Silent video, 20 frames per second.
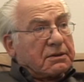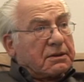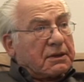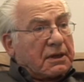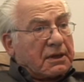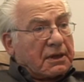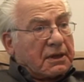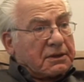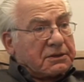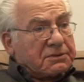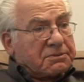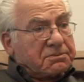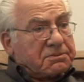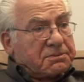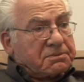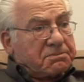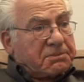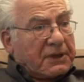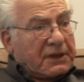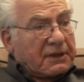that I
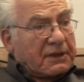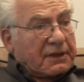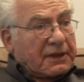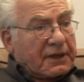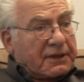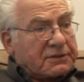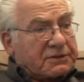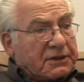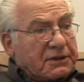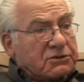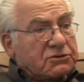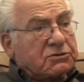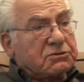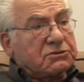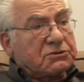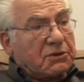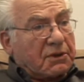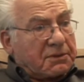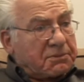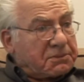paid a lot of attention,
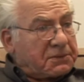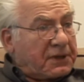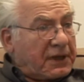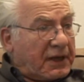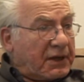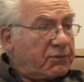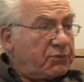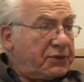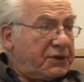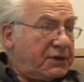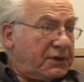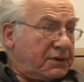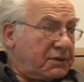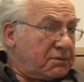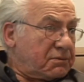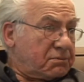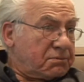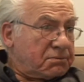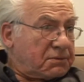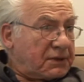so I began
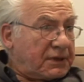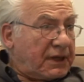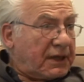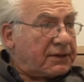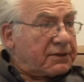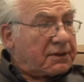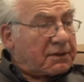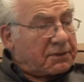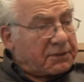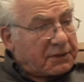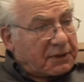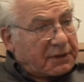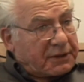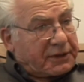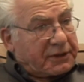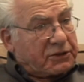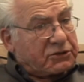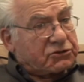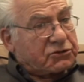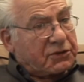reading. Again, the, the
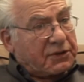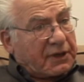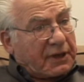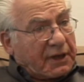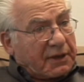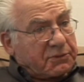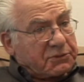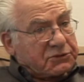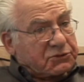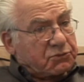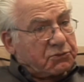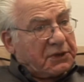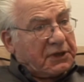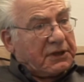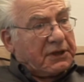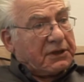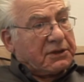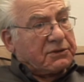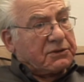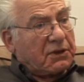literature that I was
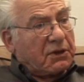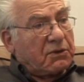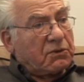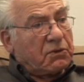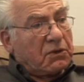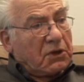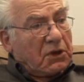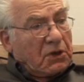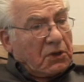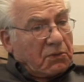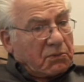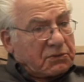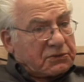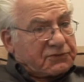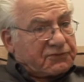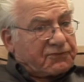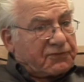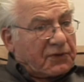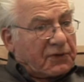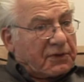reading, though,
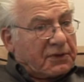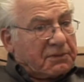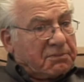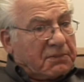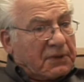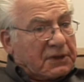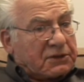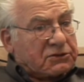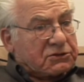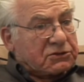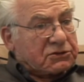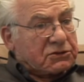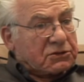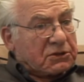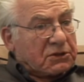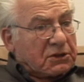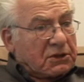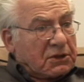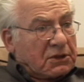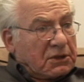was very much
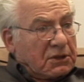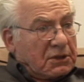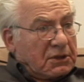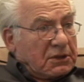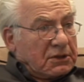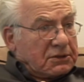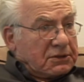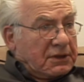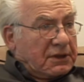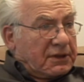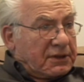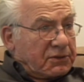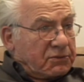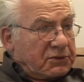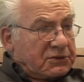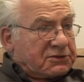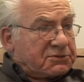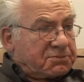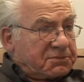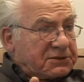dealing
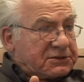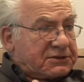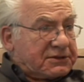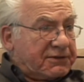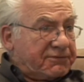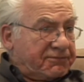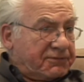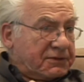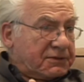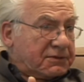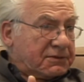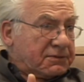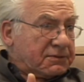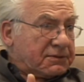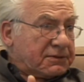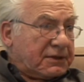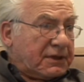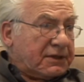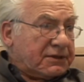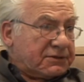with specific
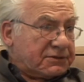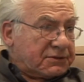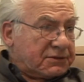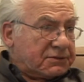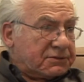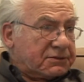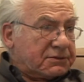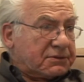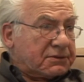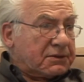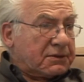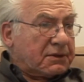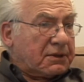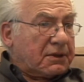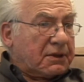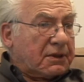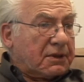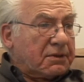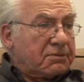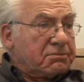cases. Okay.
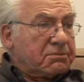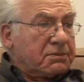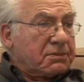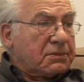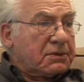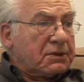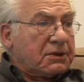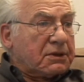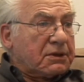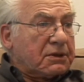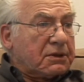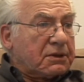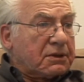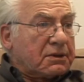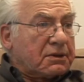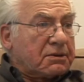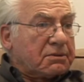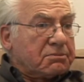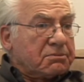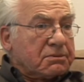Um,
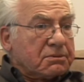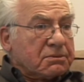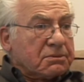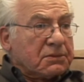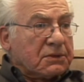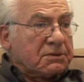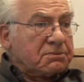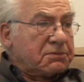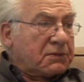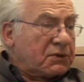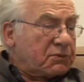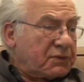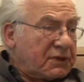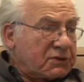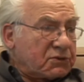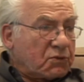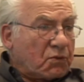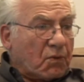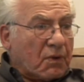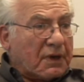um, I
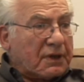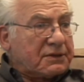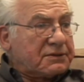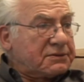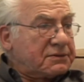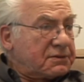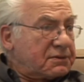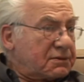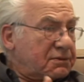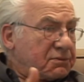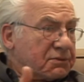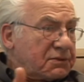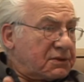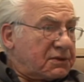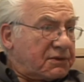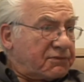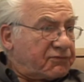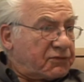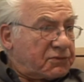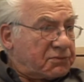read quant or
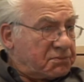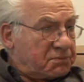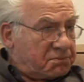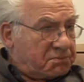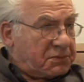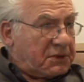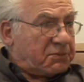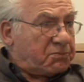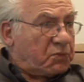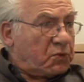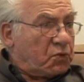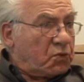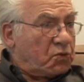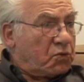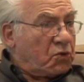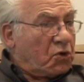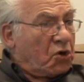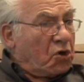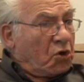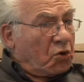whatever, people
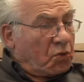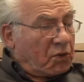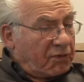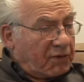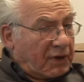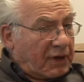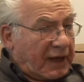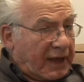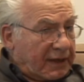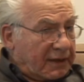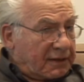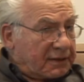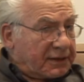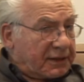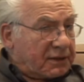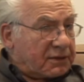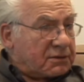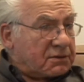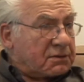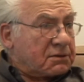who were
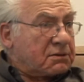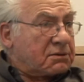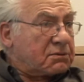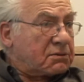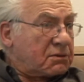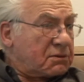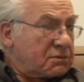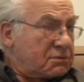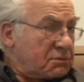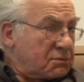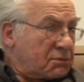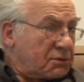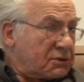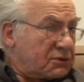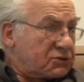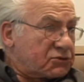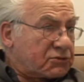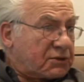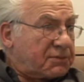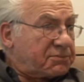analytic or, or
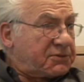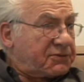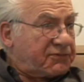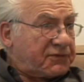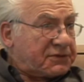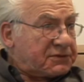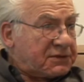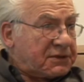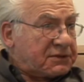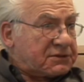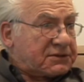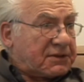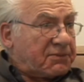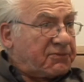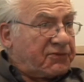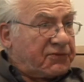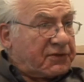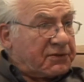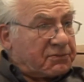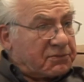descriptive. I say
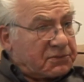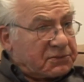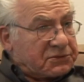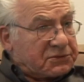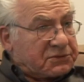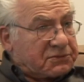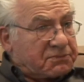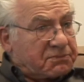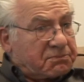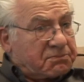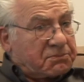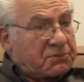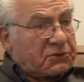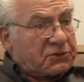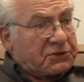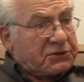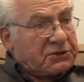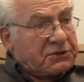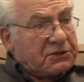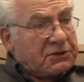some of that was
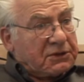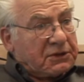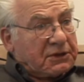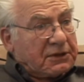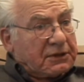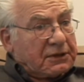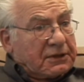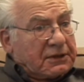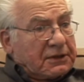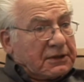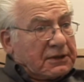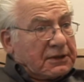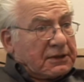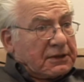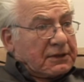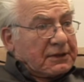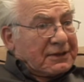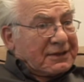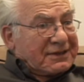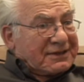pretty
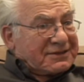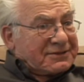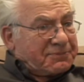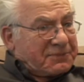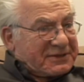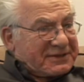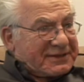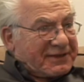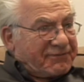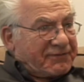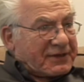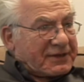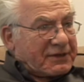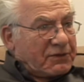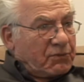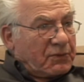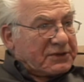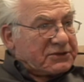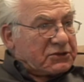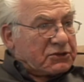specific. It
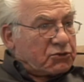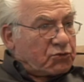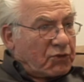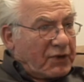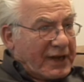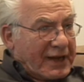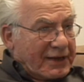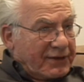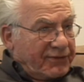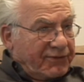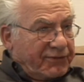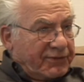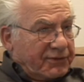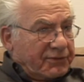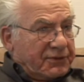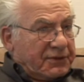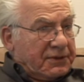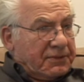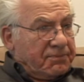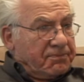no. wasn't grand
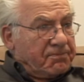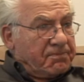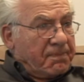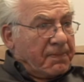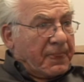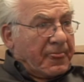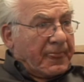theory. No.